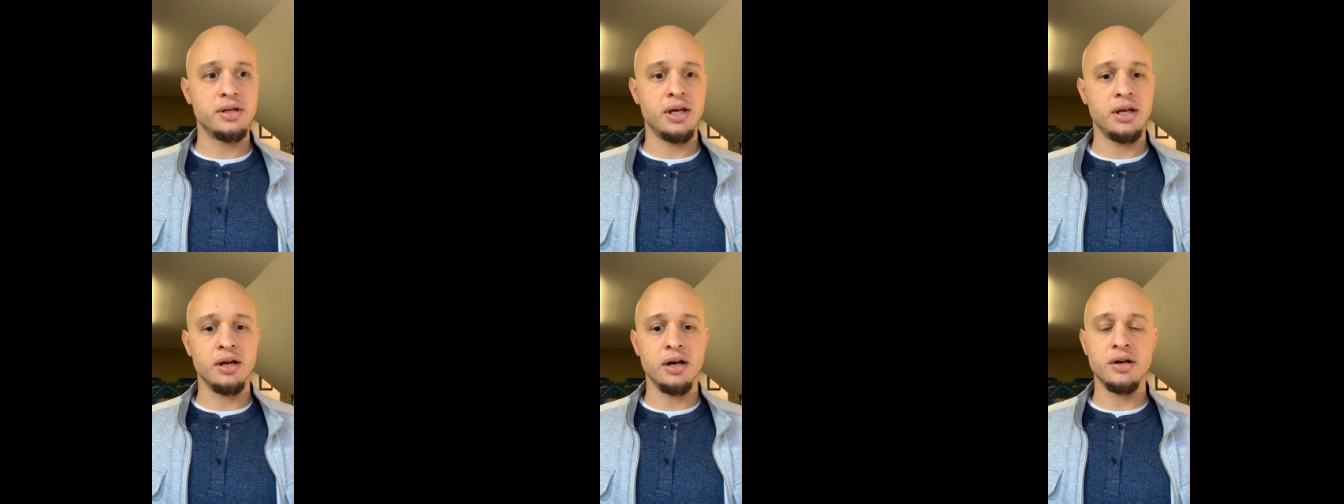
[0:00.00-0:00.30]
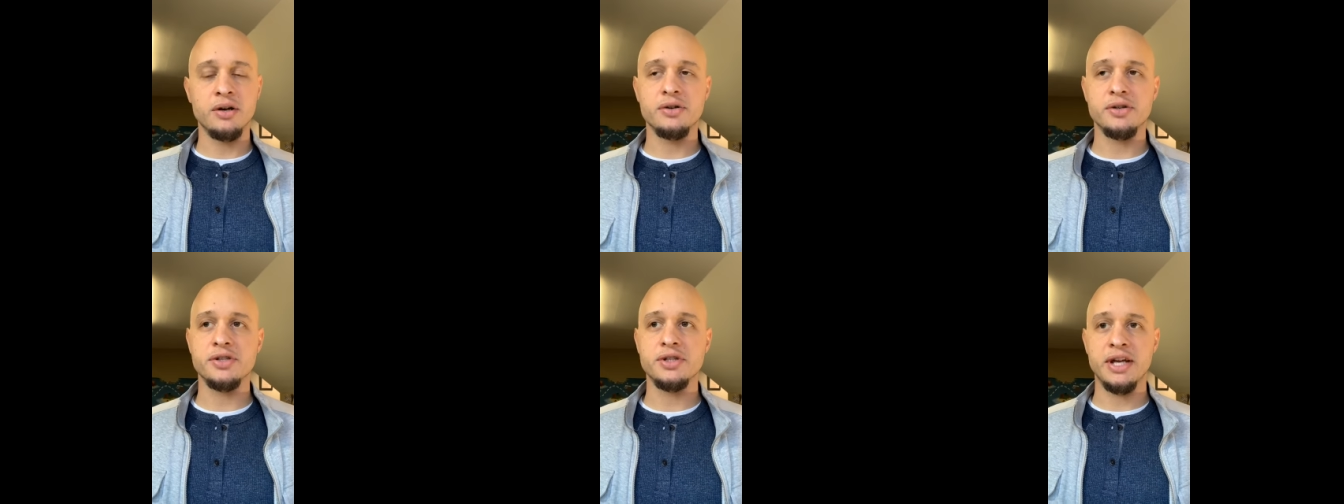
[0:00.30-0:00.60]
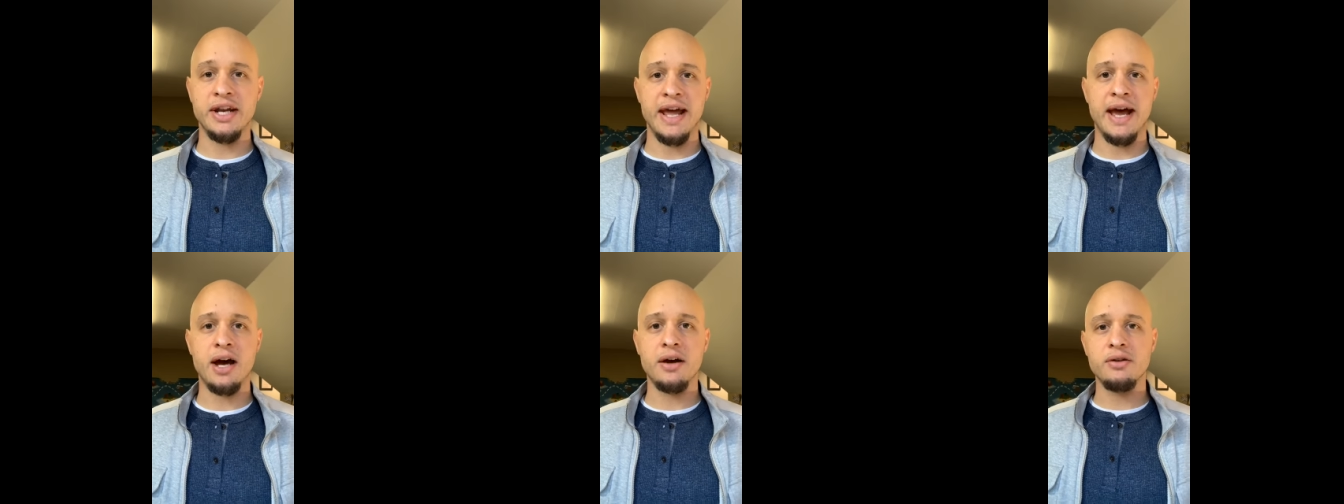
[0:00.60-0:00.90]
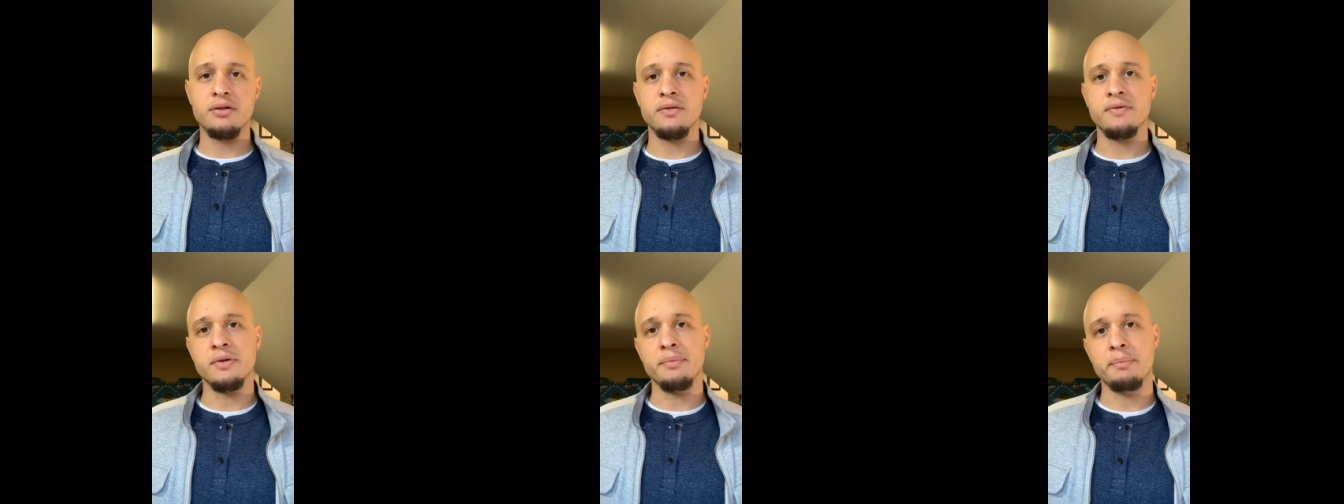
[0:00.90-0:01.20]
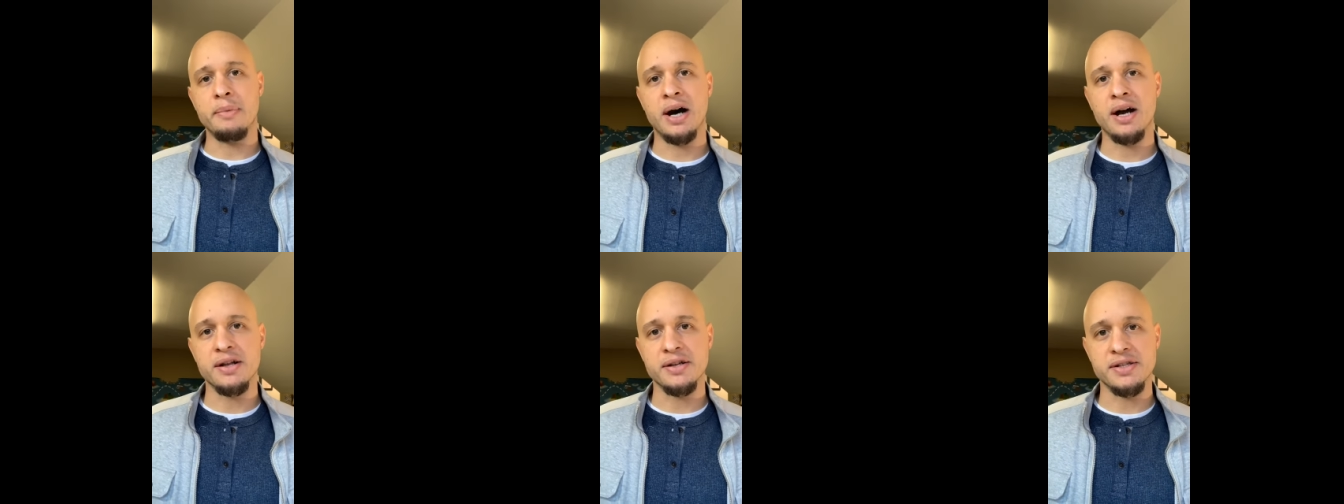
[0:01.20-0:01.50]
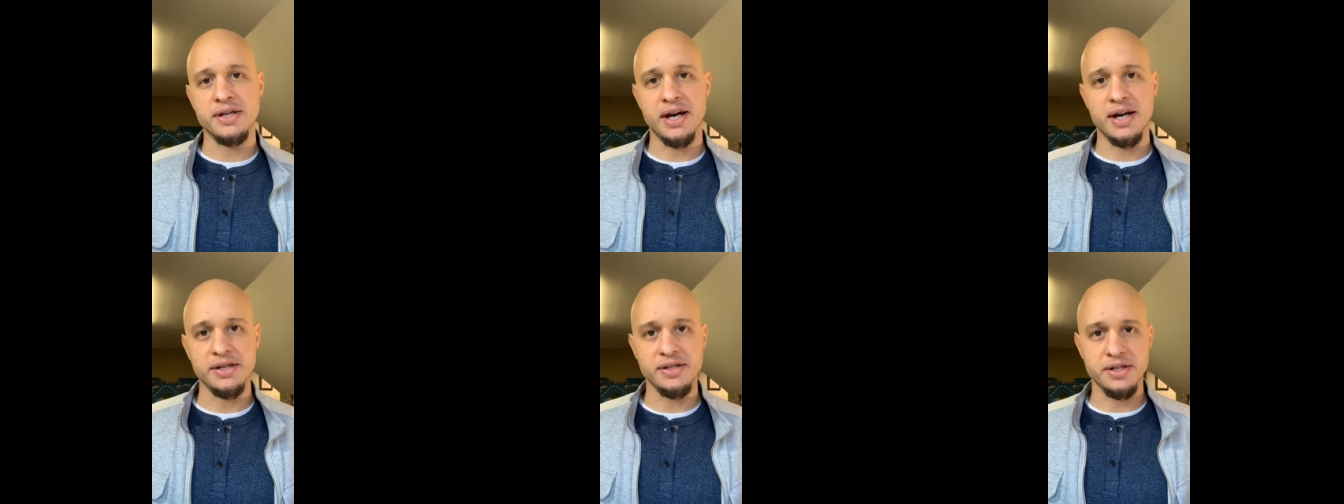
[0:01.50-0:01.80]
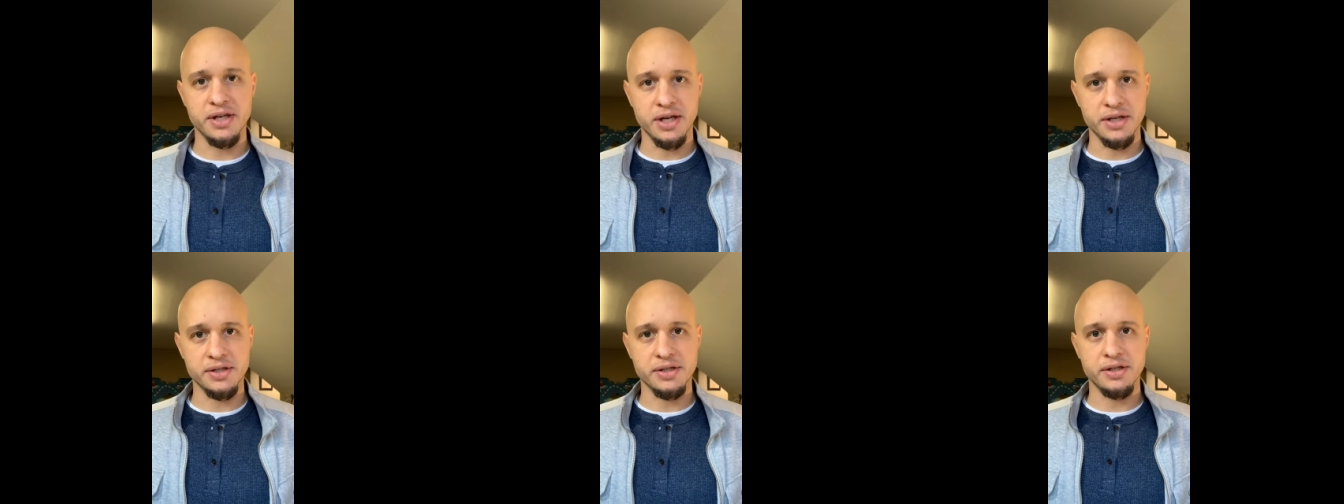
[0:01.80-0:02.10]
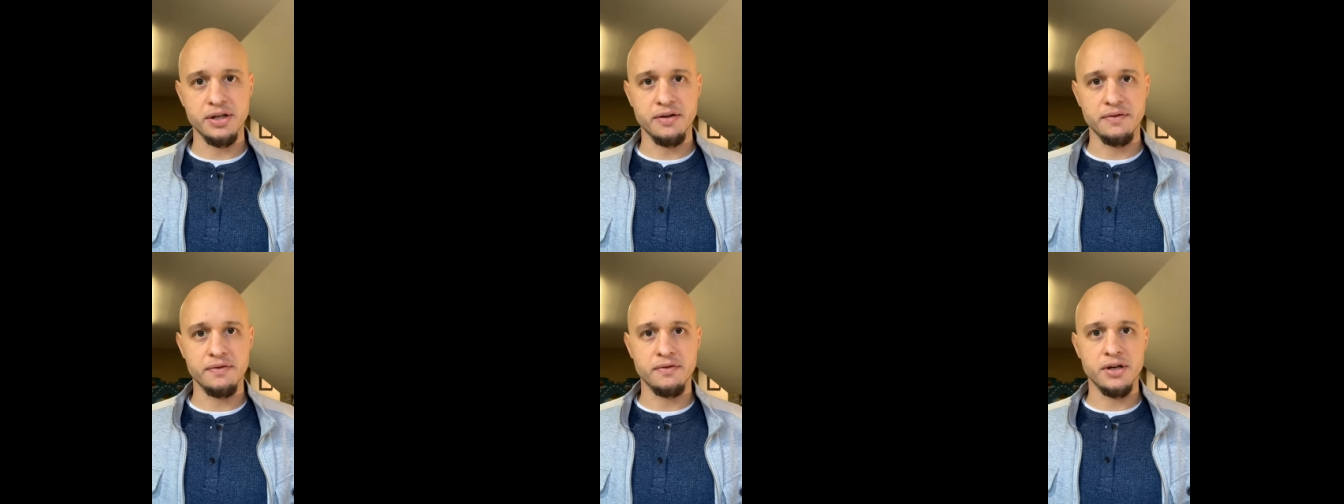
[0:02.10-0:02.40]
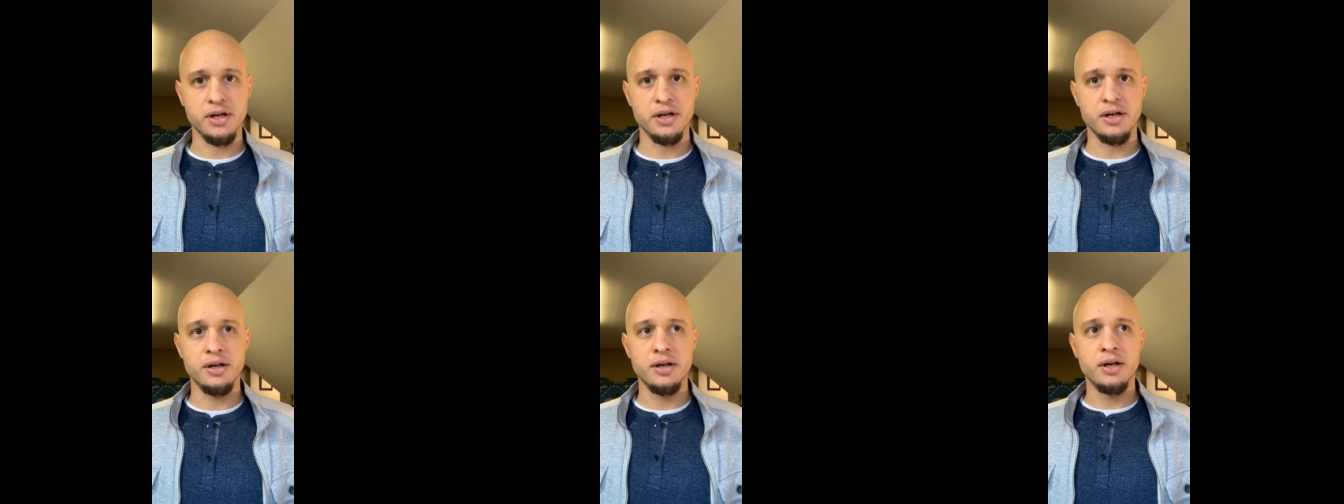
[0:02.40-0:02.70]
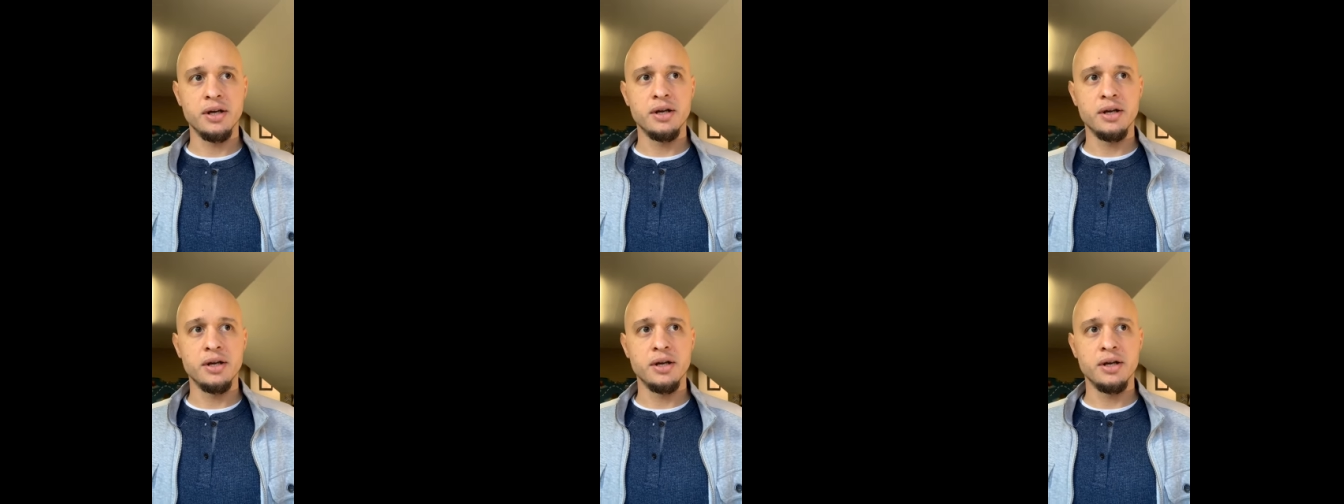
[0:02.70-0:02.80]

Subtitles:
and understand how you even monetize that stuff, right?